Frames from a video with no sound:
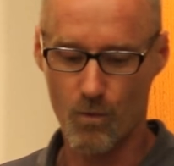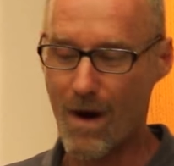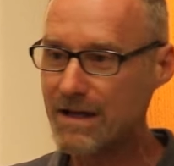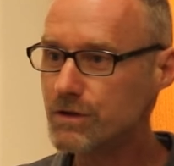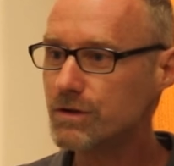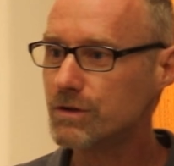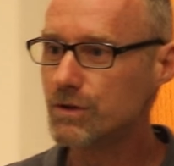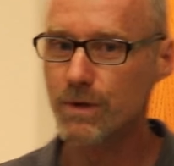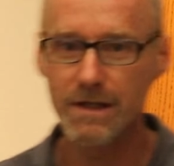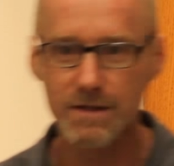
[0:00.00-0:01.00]
When do you
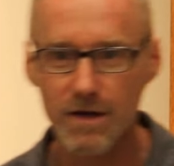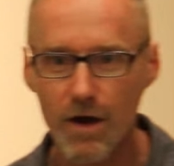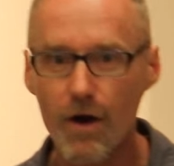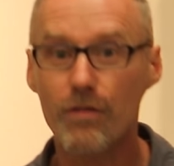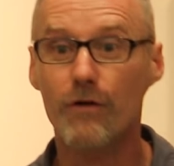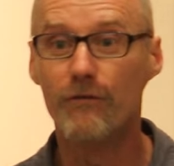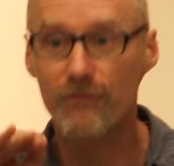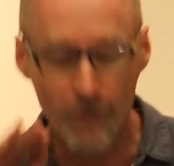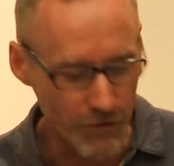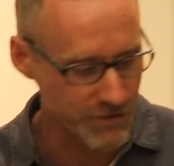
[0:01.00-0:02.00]
do it? The
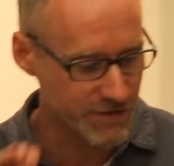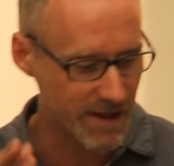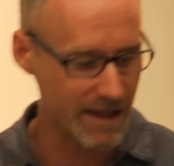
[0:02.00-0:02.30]
first